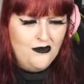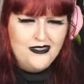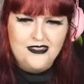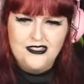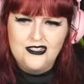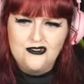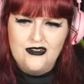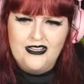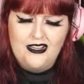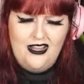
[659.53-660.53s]
with the
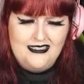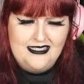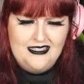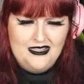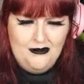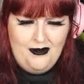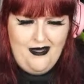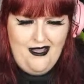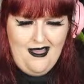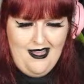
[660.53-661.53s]
string lights in the
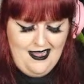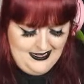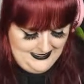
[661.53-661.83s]
barn?